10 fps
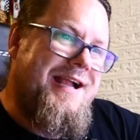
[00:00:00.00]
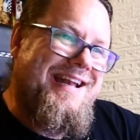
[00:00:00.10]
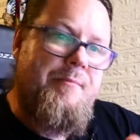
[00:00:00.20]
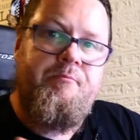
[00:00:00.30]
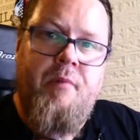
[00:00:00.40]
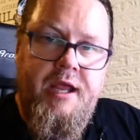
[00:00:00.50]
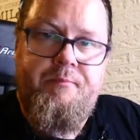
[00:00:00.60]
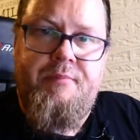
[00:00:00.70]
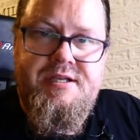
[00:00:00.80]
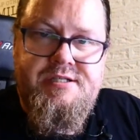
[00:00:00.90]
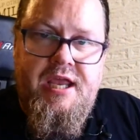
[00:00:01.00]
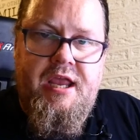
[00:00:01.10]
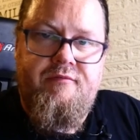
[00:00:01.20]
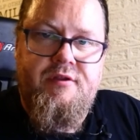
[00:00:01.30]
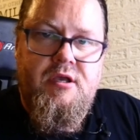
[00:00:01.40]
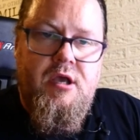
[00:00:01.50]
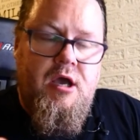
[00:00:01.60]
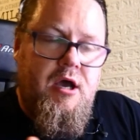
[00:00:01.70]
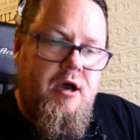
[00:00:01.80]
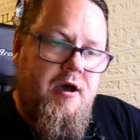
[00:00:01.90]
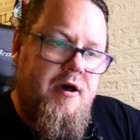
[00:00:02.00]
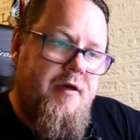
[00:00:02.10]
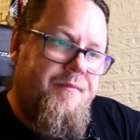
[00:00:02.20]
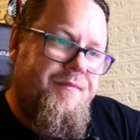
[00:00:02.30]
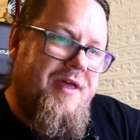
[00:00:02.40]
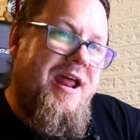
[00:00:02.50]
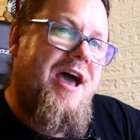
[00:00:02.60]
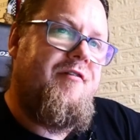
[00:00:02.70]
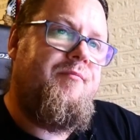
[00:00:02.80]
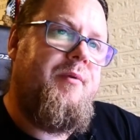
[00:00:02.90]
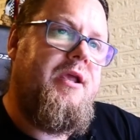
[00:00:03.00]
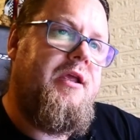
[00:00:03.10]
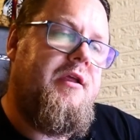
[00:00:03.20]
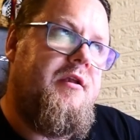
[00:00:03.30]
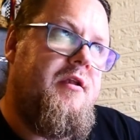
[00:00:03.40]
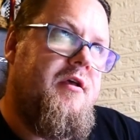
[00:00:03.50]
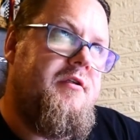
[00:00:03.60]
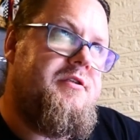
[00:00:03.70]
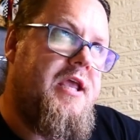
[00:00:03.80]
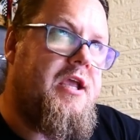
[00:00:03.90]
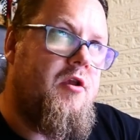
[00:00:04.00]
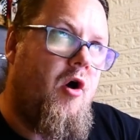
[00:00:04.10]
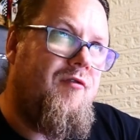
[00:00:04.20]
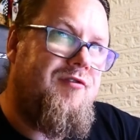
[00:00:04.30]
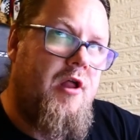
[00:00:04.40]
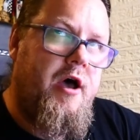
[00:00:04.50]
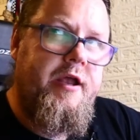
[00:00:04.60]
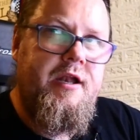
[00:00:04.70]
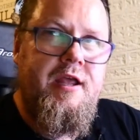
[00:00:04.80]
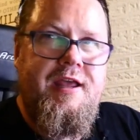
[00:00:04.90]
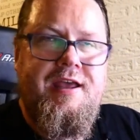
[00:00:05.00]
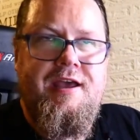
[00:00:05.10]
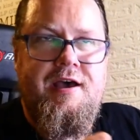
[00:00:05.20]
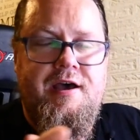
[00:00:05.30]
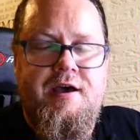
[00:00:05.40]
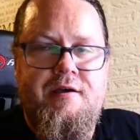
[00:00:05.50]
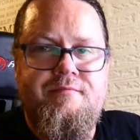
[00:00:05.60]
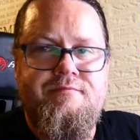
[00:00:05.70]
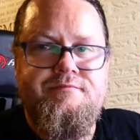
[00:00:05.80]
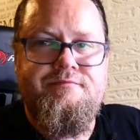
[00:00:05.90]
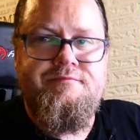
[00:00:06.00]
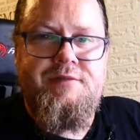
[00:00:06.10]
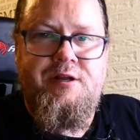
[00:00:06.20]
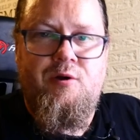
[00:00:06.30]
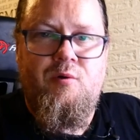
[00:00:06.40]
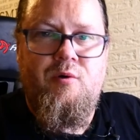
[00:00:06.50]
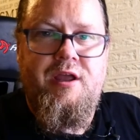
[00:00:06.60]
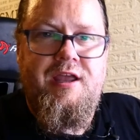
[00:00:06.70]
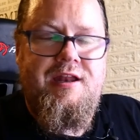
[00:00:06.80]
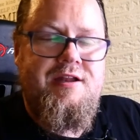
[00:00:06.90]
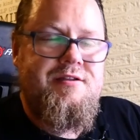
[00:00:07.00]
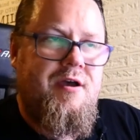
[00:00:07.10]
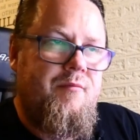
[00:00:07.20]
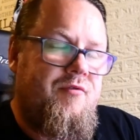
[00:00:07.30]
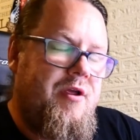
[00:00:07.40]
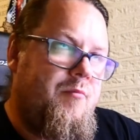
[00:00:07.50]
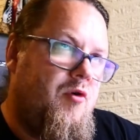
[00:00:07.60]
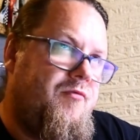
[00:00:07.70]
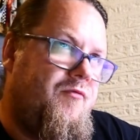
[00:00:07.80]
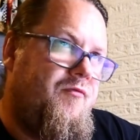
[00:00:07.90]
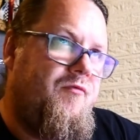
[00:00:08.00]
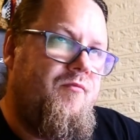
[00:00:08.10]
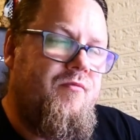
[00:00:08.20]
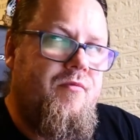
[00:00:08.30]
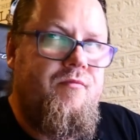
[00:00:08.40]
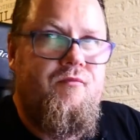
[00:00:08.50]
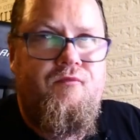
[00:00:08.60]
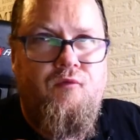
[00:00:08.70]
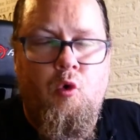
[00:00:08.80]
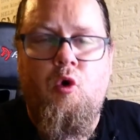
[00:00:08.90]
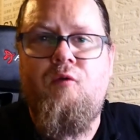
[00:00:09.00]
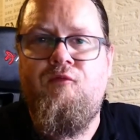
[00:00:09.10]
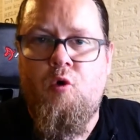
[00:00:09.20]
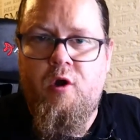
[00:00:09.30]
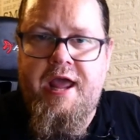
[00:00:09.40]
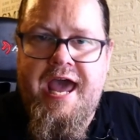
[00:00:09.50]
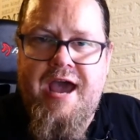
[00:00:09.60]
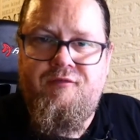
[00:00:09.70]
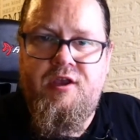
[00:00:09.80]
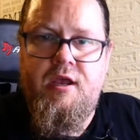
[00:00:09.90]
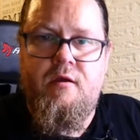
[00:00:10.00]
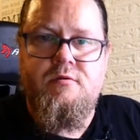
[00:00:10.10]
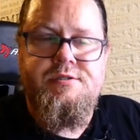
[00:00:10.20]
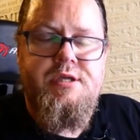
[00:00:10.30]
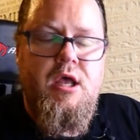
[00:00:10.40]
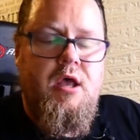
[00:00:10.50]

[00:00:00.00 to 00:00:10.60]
that might be saved uh, that have been taken offline, uh, you know, in a time frame of four, four and a half years.